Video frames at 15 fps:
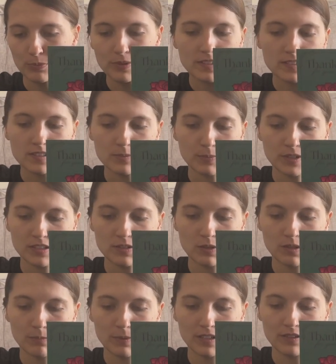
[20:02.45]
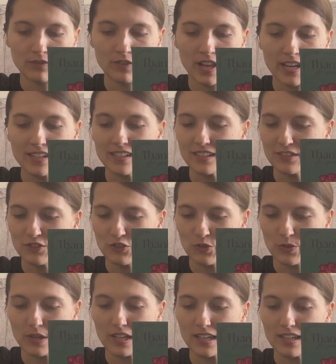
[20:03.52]
piece brings you a bit of light and
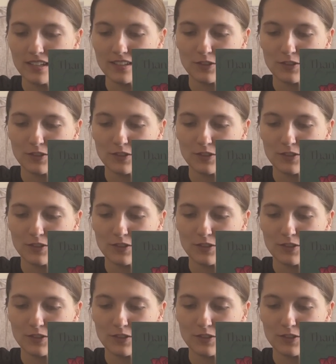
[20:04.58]
joy.